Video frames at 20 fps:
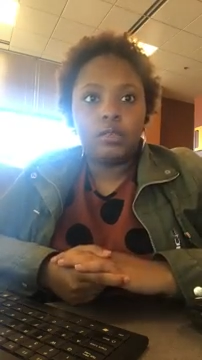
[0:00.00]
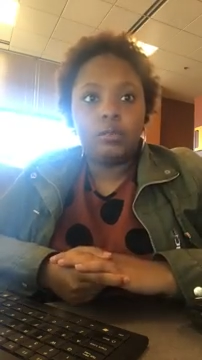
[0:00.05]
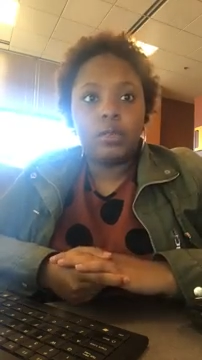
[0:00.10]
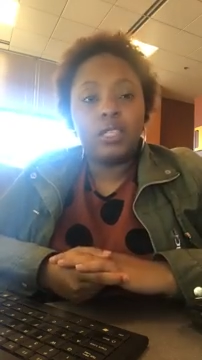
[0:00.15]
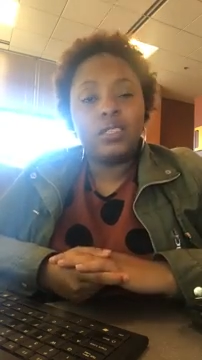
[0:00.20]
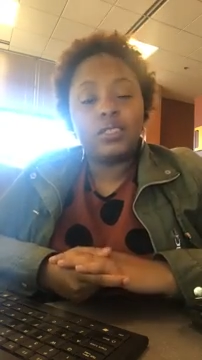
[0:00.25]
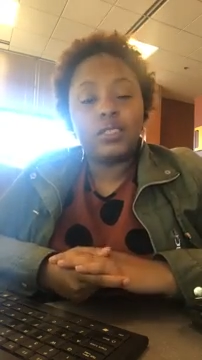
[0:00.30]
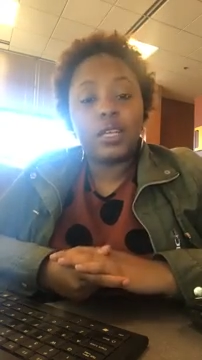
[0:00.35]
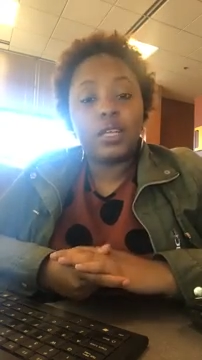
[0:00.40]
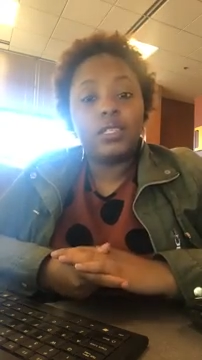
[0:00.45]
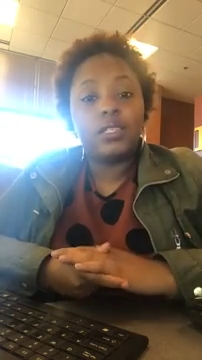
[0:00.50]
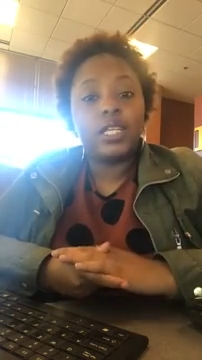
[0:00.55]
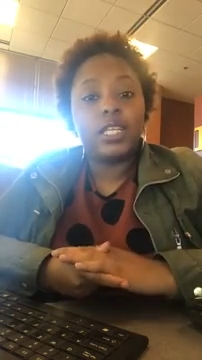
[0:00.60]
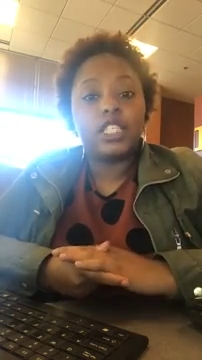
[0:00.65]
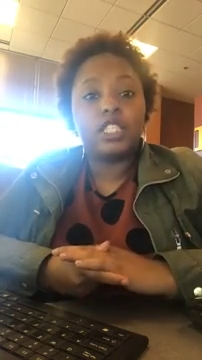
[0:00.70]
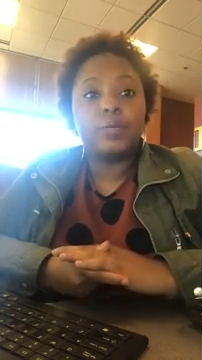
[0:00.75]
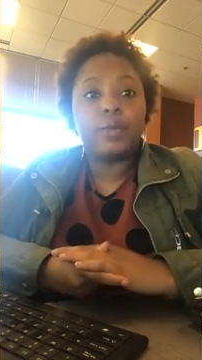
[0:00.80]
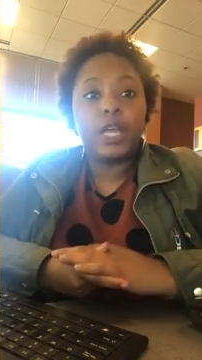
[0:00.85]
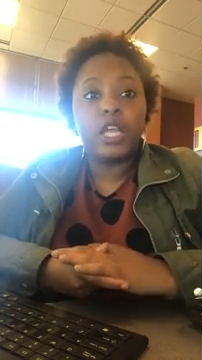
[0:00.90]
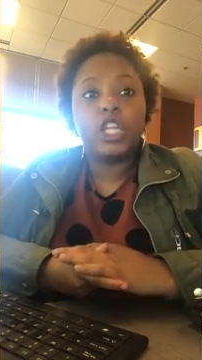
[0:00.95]
It states that
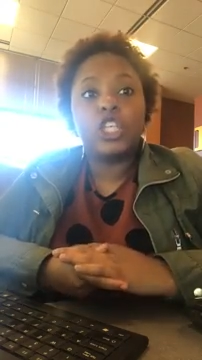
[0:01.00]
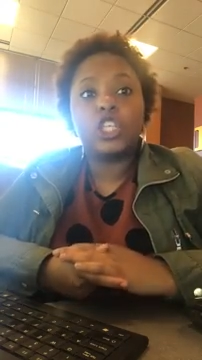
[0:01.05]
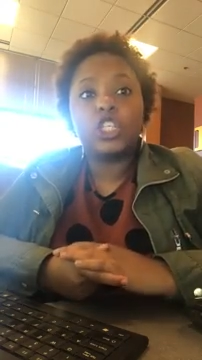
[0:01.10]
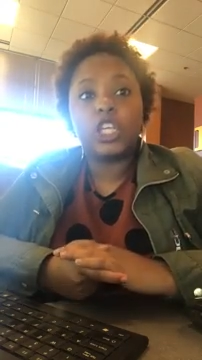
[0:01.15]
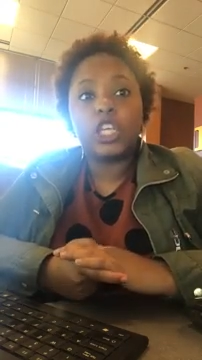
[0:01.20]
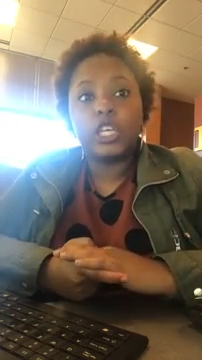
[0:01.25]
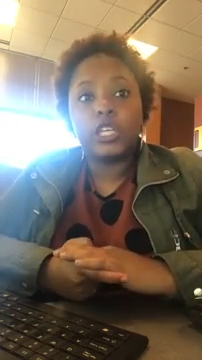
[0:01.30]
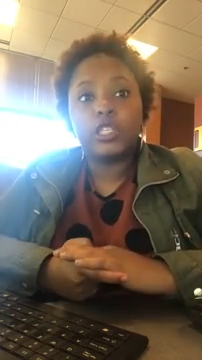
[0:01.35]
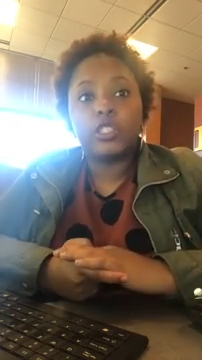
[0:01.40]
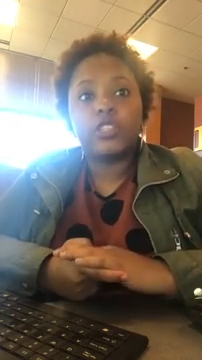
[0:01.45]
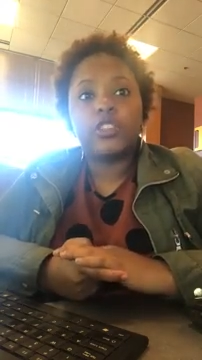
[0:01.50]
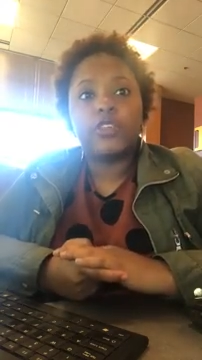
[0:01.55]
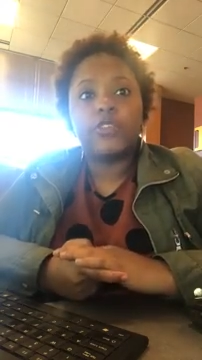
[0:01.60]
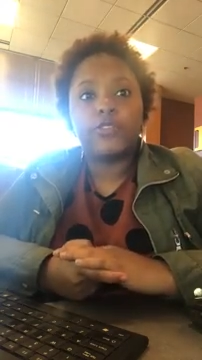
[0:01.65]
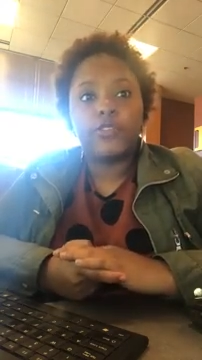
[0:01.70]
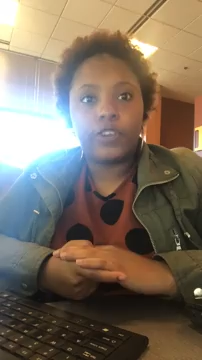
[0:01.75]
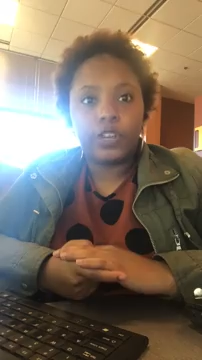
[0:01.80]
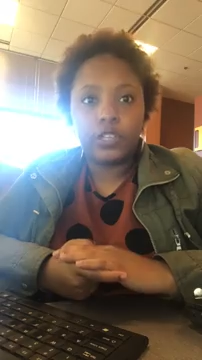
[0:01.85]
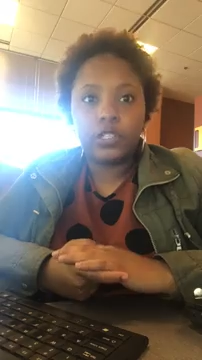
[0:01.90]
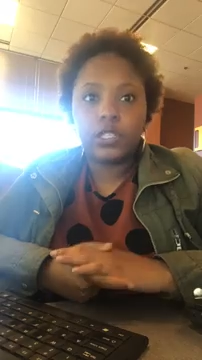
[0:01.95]
Spanish is the
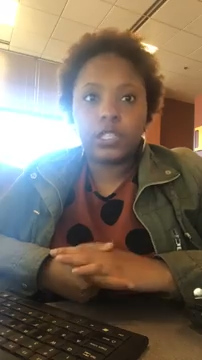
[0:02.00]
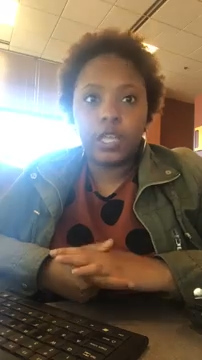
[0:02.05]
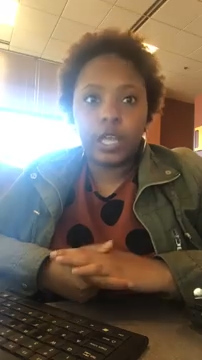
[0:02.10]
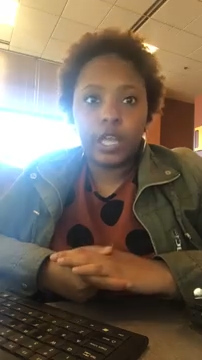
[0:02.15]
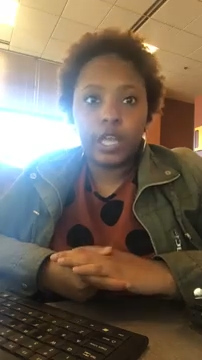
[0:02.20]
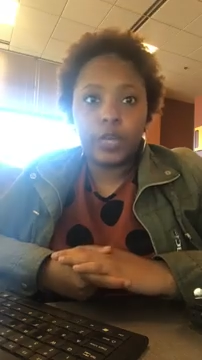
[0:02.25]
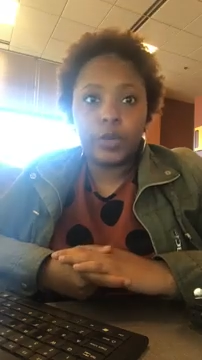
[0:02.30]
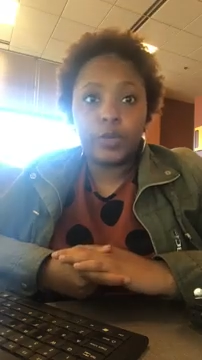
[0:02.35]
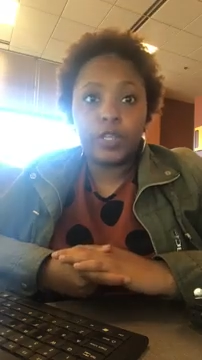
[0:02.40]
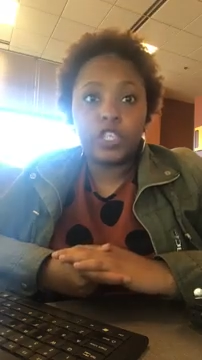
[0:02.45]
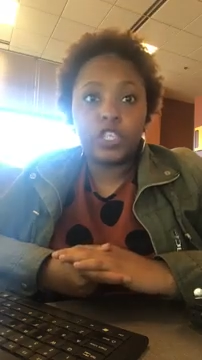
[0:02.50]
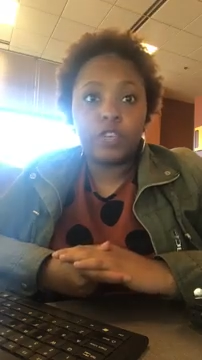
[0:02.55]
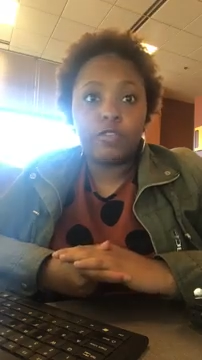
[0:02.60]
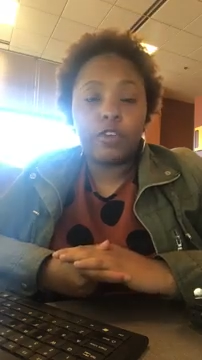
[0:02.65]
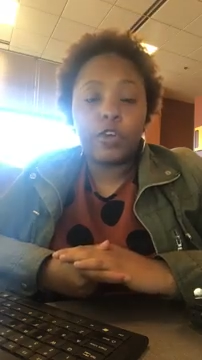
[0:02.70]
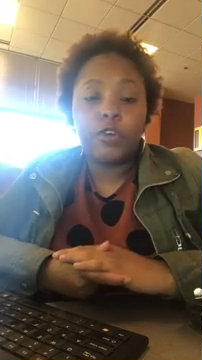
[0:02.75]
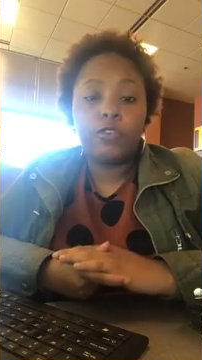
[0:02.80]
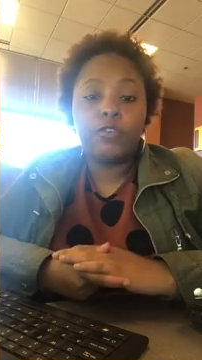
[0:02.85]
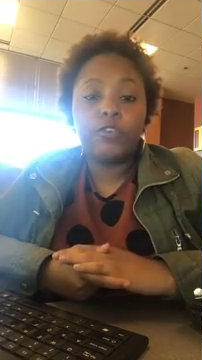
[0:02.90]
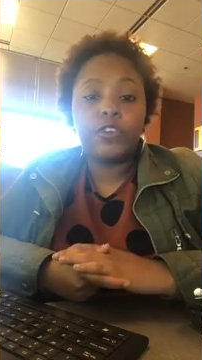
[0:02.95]
first language of
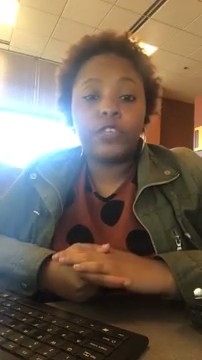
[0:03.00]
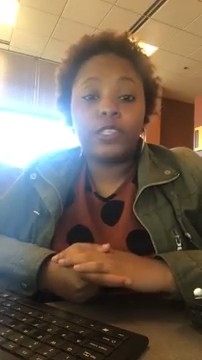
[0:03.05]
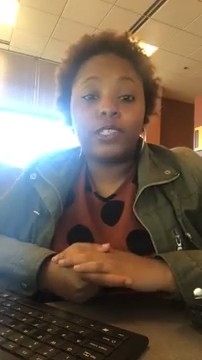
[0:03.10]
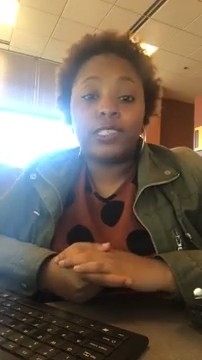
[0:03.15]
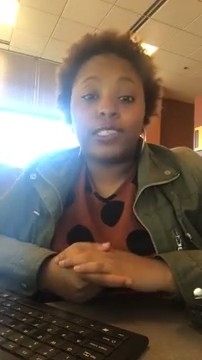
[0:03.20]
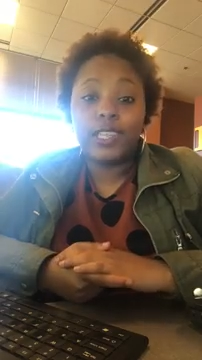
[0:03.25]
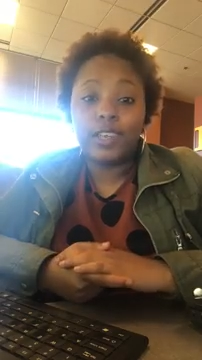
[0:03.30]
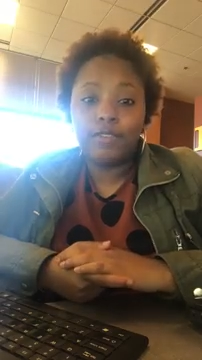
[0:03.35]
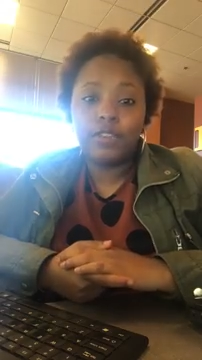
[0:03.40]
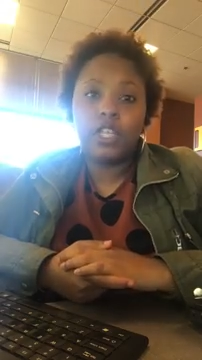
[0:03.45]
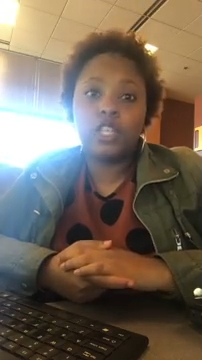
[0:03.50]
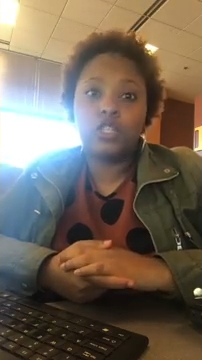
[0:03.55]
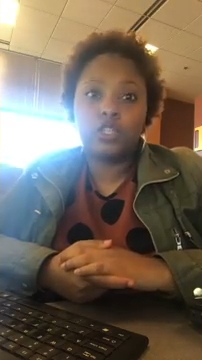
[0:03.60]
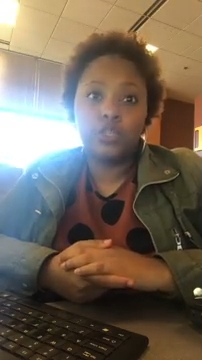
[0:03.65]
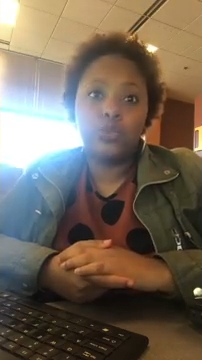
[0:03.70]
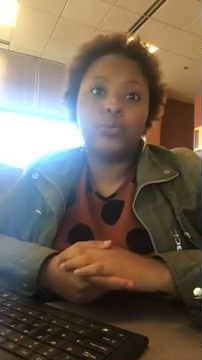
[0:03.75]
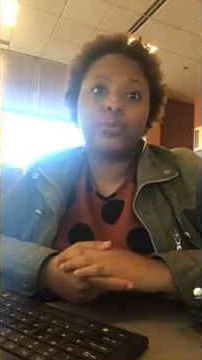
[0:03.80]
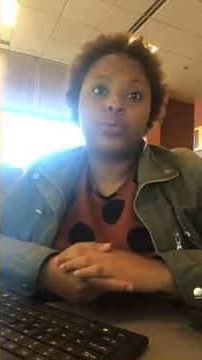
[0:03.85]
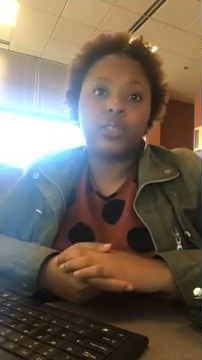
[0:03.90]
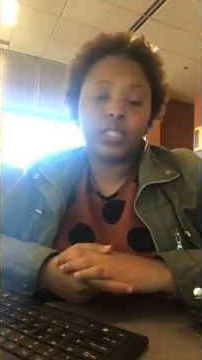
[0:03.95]
over
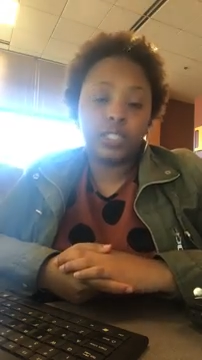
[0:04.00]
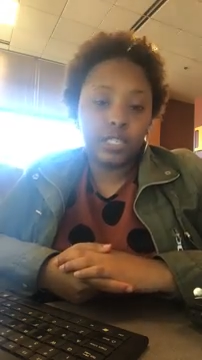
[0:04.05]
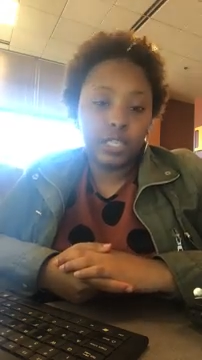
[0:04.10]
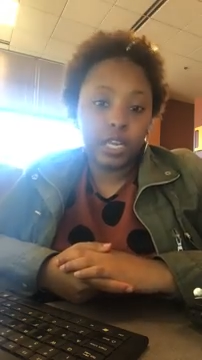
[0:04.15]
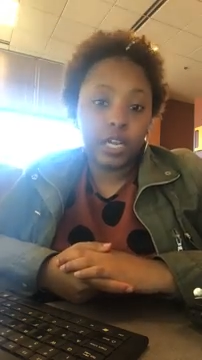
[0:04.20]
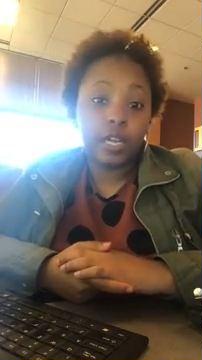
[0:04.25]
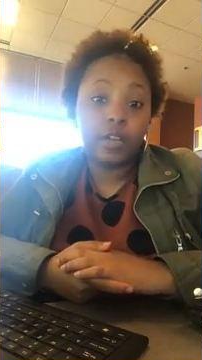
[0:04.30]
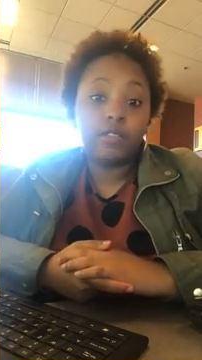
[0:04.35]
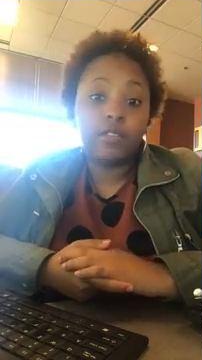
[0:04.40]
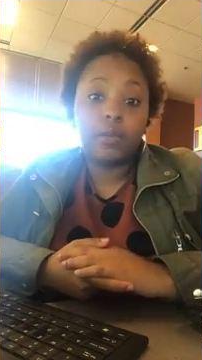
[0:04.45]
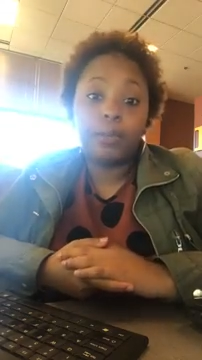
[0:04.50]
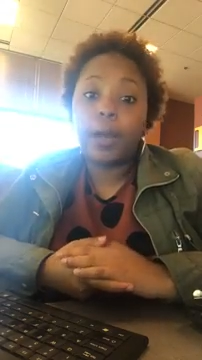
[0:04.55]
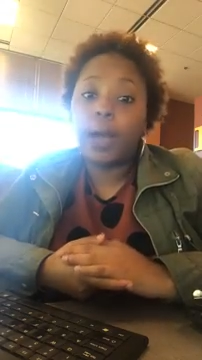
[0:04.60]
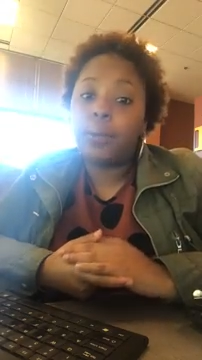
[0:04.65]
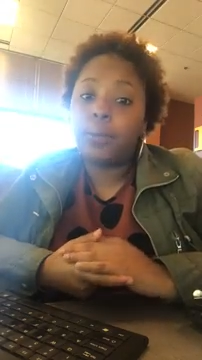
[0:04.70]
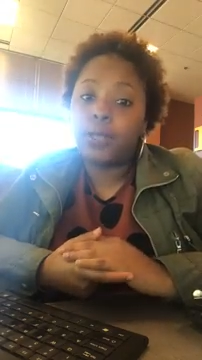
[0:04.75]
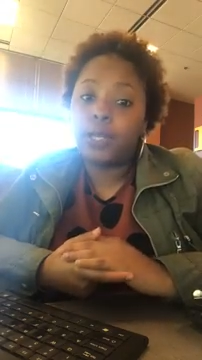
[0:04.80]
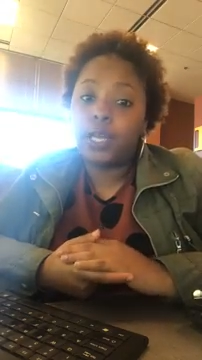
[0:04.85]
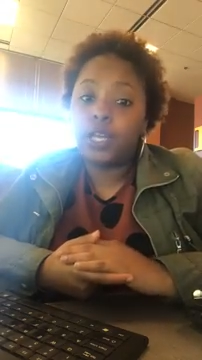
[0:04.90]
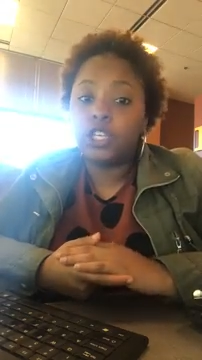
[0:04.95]
72% of the
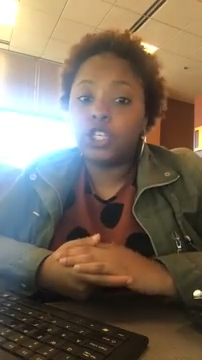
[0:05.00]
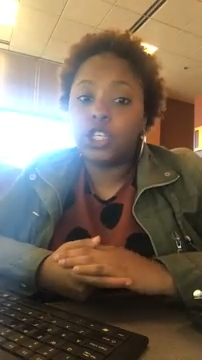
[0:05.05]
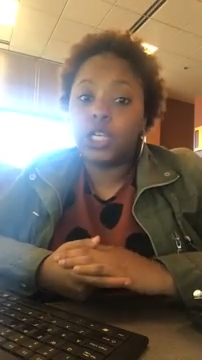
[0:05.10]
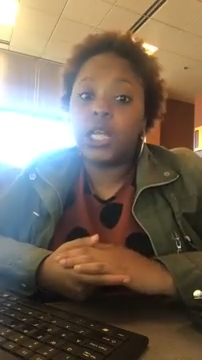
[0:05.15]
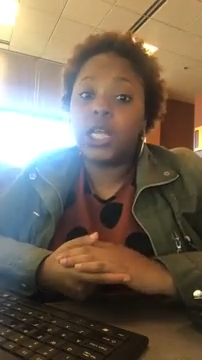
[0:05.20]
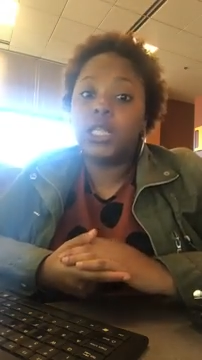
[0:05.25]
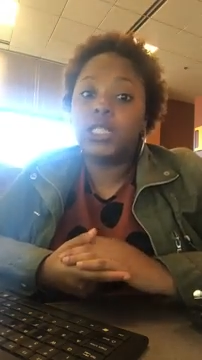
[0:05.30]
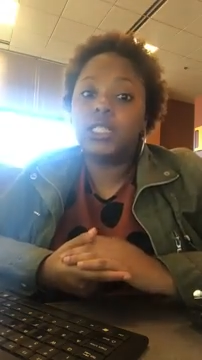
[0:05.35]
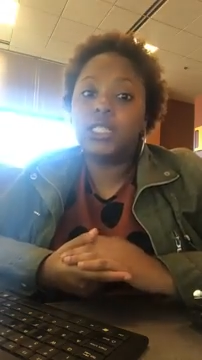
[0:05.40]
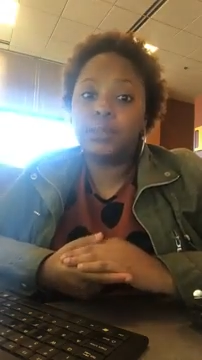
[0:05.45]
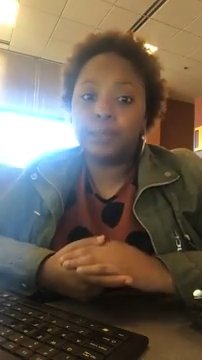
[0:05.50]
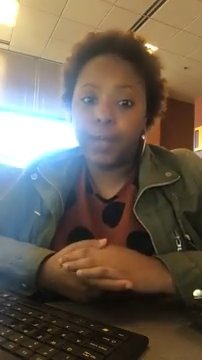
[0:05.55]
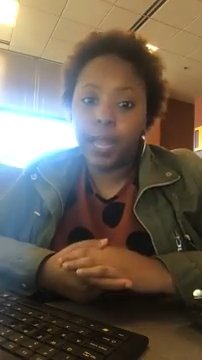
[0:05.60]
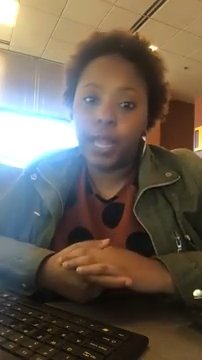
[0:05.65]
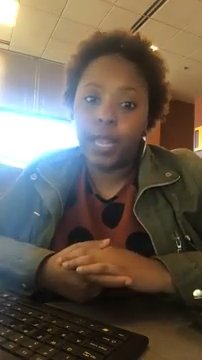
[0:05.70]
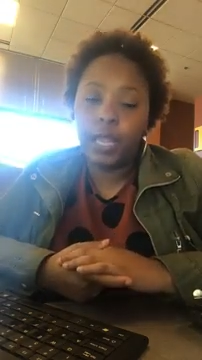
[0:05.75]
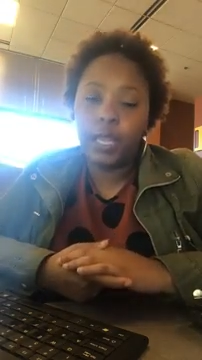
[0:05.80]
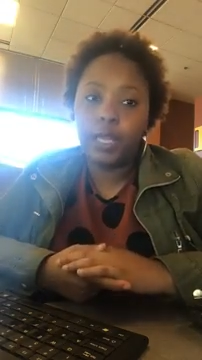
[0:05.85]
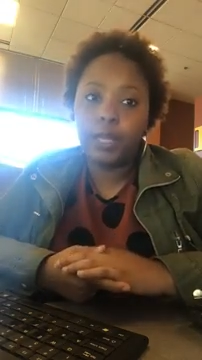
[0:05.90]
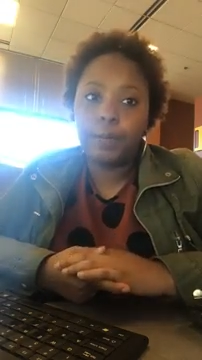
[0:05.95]
population in
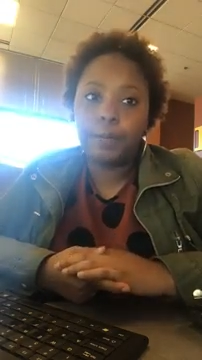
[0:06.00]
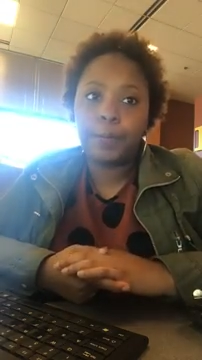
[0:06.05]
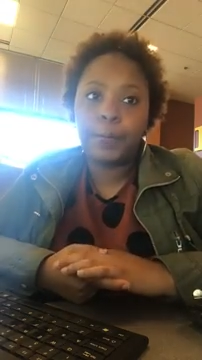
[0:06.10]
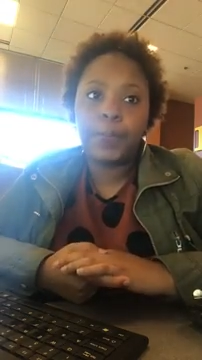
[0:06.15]
Spain.